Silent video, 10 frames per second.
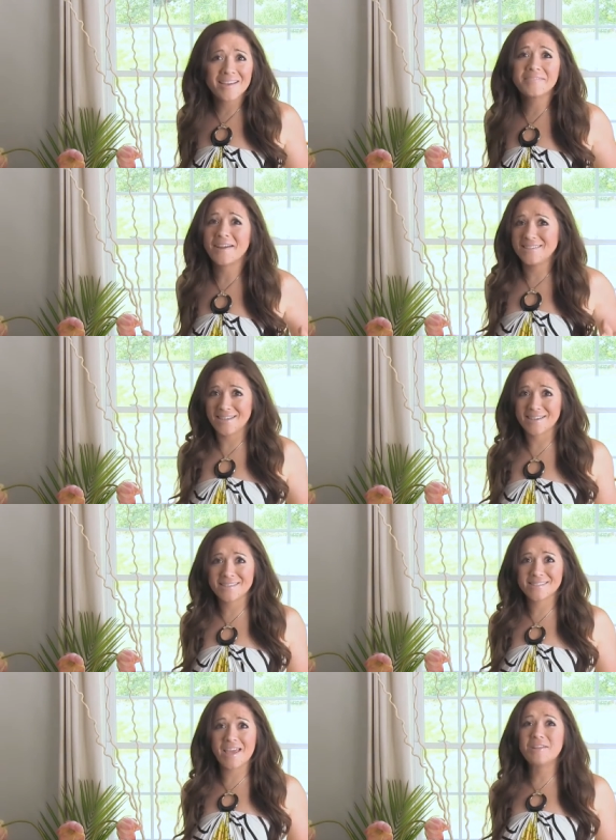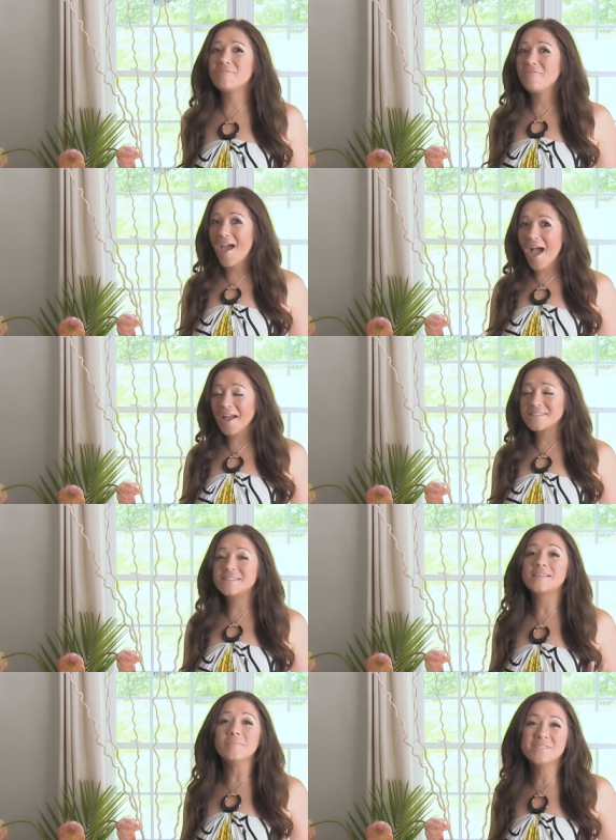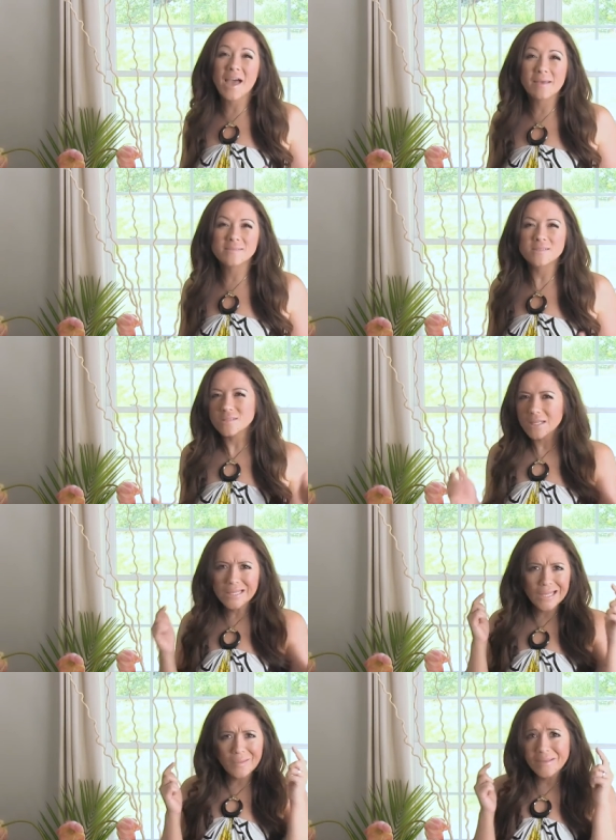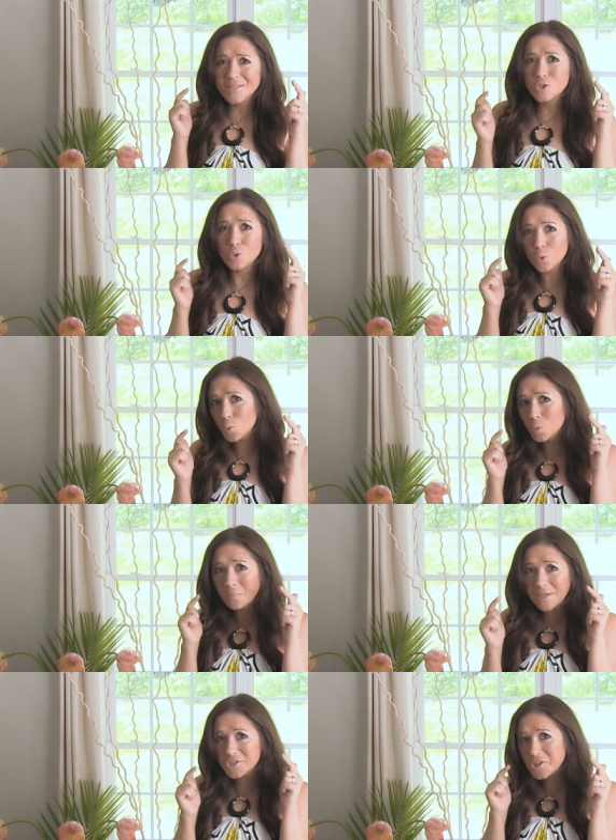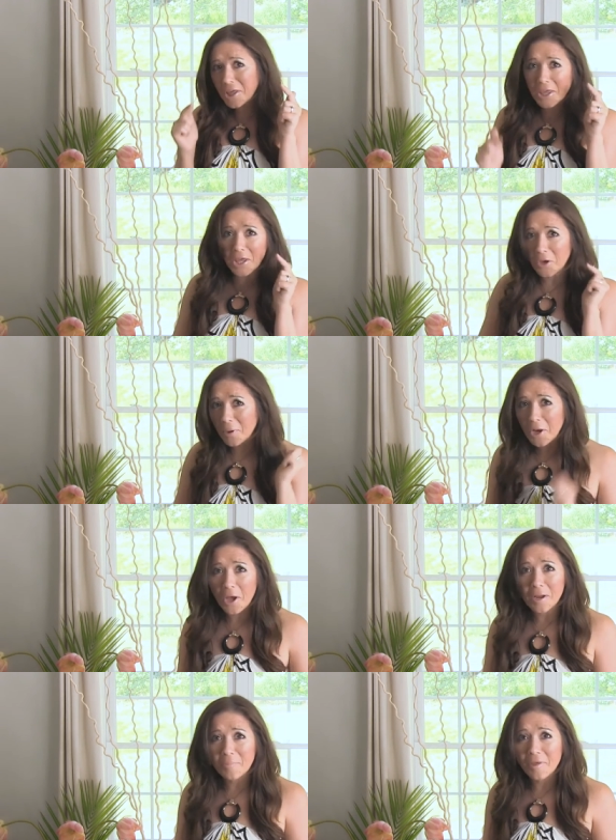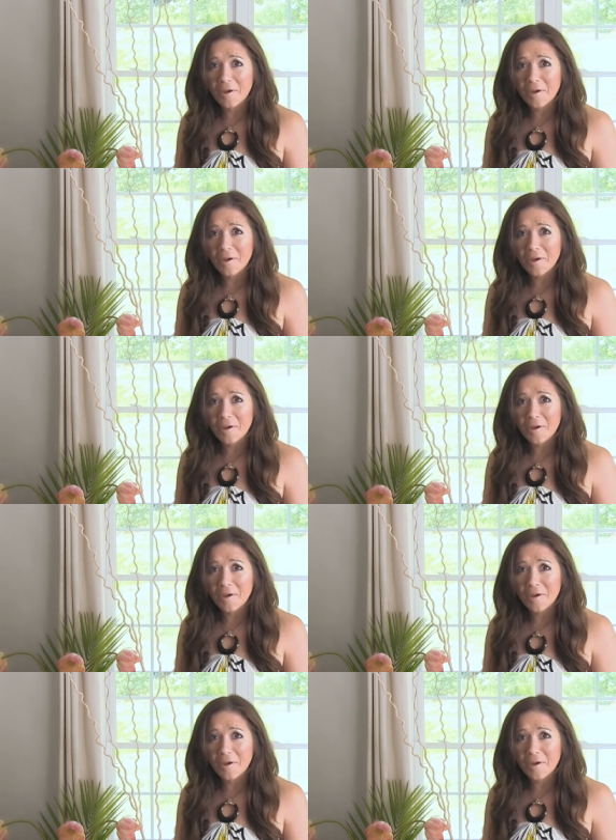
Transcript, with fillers: of ideas. In fact, sometimes there's a little bit too much thinking going on up